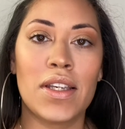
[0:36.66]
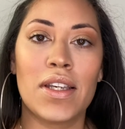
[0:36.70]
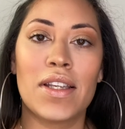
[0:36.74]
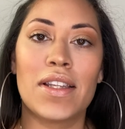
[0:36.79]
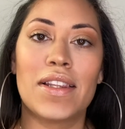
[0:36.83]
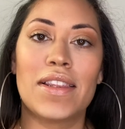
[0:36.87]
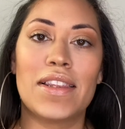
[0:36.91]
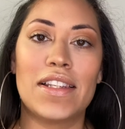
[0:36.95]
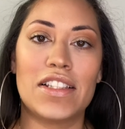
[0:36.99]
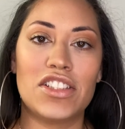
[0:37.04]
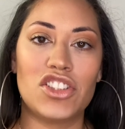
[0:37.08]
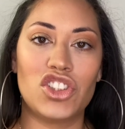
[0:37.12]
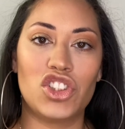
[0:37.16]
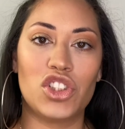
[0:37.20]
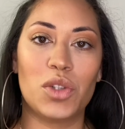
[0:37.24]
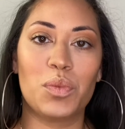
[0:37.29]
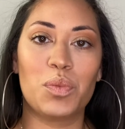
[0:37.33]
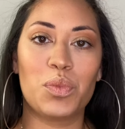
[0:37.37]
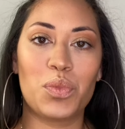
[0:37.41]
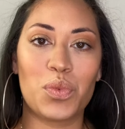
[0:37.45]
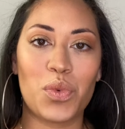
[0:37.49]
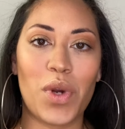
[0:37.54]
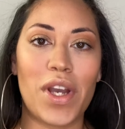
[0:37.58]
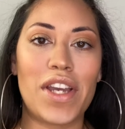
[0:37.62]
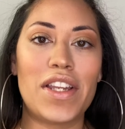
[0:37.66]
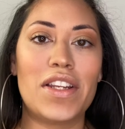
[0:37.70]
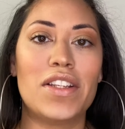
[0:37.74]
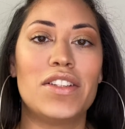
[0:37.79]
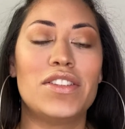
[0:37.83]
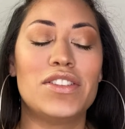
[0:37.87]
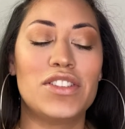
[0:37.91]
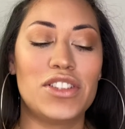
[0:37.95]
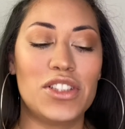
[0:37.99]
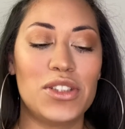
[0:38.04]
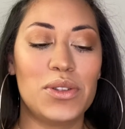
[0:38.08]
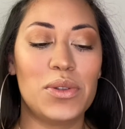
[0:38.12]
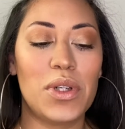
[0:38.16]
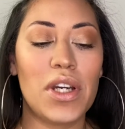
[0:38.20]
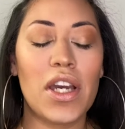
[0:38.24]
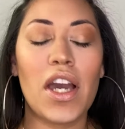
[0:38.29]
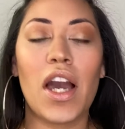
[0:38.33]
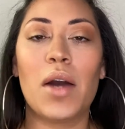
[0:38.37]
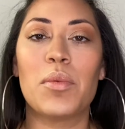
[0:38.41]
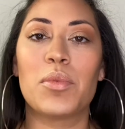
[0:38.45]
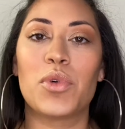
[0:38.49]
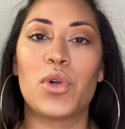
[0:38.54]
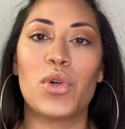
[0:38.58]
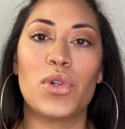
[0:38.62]
Let's jump right into it.
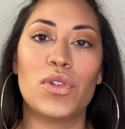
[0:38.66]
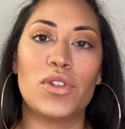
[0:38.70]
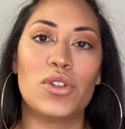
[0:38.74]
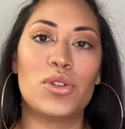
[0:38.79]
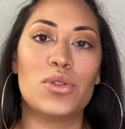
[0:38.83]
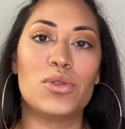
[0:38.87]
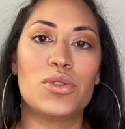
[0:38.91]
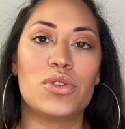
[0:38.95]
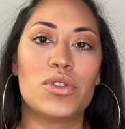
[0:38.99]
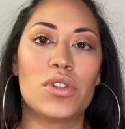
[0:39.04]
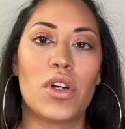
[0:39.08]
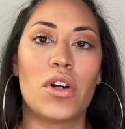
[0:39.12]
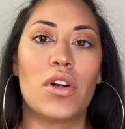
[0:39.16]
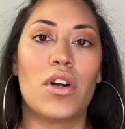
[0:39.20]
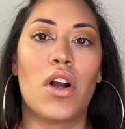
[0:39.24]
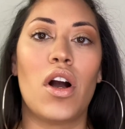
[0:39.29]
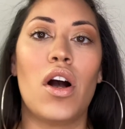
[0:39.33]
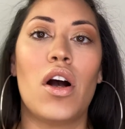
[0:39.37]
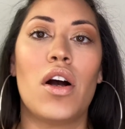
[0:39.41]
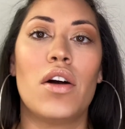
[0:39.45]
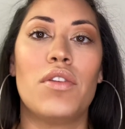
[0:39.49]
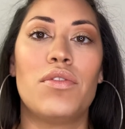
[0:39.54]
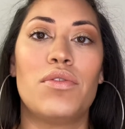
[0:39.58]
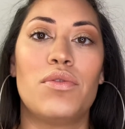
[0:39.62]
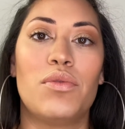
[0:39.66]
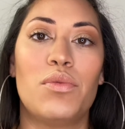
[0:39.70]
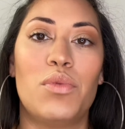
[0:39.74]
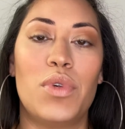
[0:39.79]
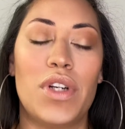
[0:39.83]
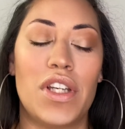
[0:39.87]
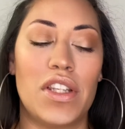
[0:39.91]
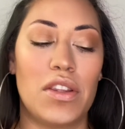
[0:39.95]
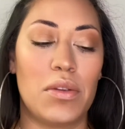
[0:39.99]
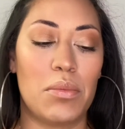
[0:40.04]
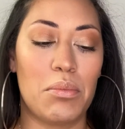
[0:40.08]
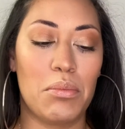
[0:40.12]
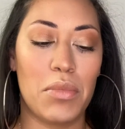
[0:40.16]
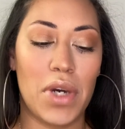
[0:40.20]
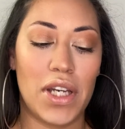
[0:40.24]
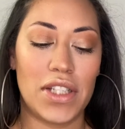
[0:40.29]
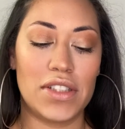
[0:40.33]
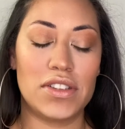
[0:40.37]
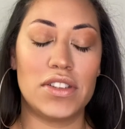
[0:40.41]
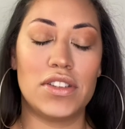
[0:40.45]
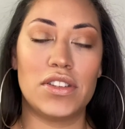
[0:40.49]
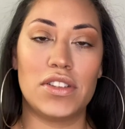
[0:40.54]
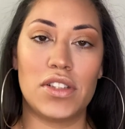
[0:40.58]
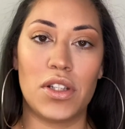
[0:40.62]
I'm going to start off with my
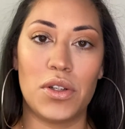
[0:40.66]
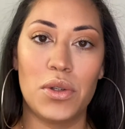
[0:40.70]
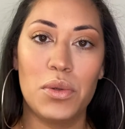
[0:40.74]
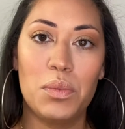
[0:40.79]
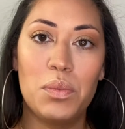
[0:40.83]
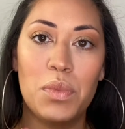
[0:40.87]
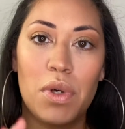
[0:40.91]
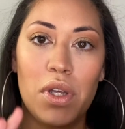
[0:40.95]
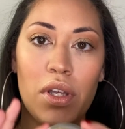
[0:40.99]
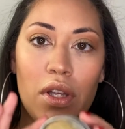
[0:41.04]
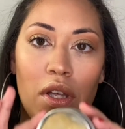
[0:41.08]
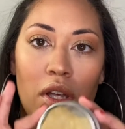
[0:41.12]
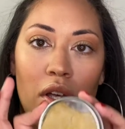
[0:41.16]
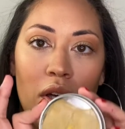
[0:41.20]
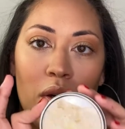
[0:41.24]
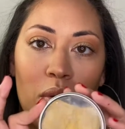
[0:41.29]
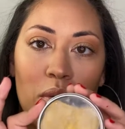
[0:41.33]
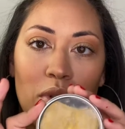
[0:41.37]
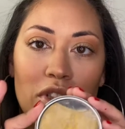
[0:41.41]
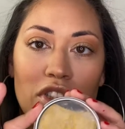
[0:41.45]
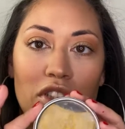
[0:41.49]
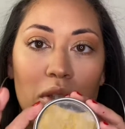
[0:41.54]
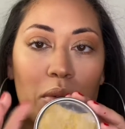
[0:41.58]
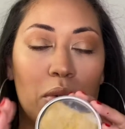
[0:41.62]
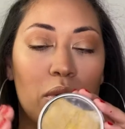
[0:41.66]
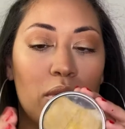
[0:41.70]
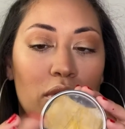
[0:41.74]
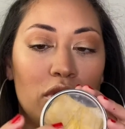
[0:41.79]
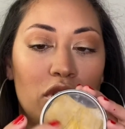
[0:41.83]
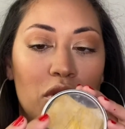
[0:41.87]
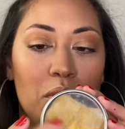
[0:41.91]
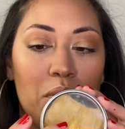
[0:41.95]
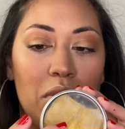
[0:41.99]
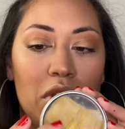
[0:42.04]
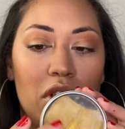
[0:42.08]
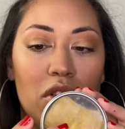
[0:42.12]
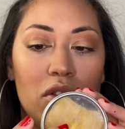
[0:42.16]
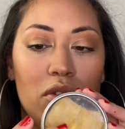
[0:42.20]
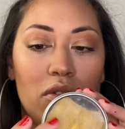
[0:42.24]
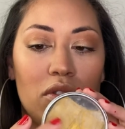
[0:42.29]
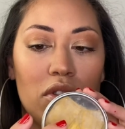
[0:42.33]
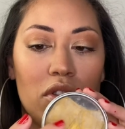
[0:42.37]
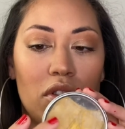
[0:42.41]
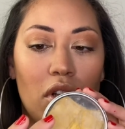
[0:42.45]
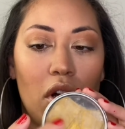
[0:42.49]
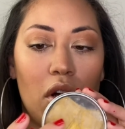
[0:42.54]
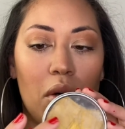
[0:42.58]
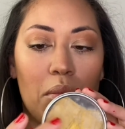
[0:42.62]
soap, which I'm going to be
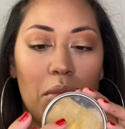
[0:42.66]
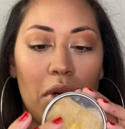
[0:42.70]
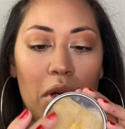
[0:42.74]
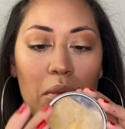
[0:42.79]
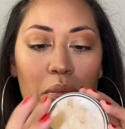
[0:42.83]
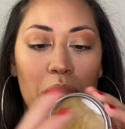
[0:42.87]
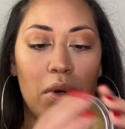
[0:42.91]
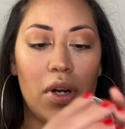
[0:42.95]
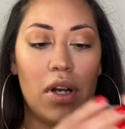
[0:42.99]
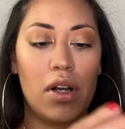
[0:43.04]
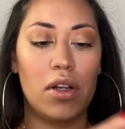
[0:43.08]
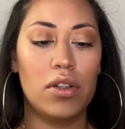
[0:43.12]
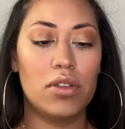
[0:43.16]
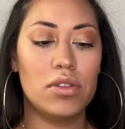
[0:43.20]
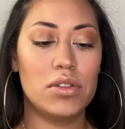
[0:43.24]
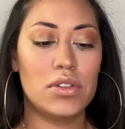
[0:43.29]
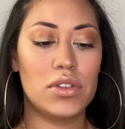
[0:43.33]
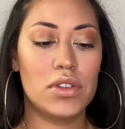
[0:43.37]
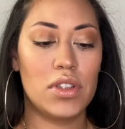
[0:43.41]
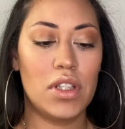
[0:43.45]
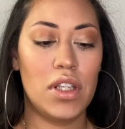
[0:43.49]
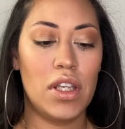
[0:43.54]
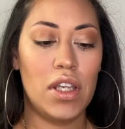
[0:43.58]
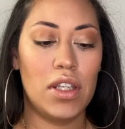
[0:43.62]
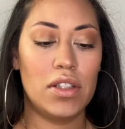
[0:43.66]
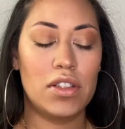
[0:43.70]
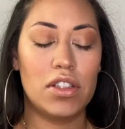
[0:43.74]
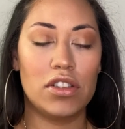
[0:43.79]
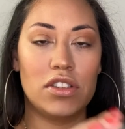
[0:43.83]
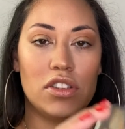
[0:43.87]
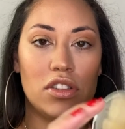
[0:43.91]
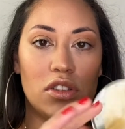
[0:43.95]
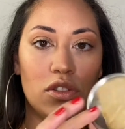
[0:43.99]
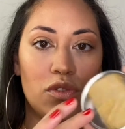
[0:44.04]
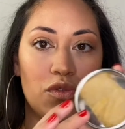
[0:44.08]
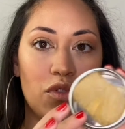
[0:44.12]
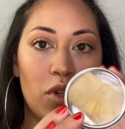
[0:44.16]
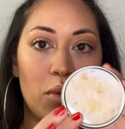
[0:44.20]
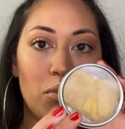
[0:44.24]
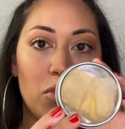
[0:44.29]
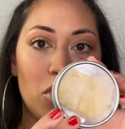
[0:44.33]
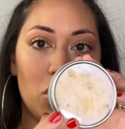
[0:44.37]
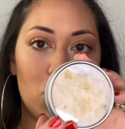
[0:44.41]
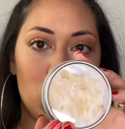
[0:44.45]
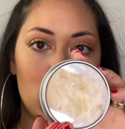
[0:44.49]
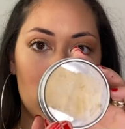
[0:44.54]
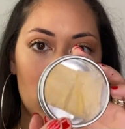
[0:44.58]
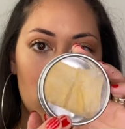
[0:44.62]
using on my brows. This is from
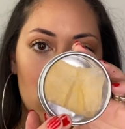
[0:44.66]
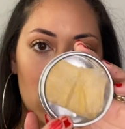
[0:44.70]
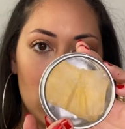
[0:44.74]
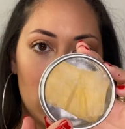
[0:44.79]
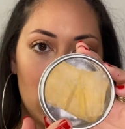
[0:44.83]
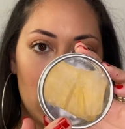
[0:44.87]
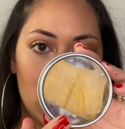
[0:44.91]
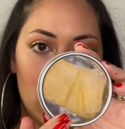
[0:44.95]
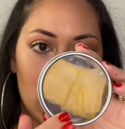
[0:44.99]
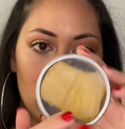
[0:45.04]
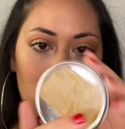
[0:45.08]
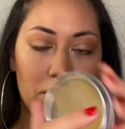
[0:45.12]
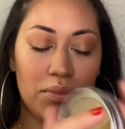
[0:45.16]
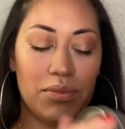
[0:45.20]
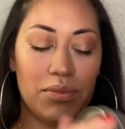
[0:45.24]
Neutrogena.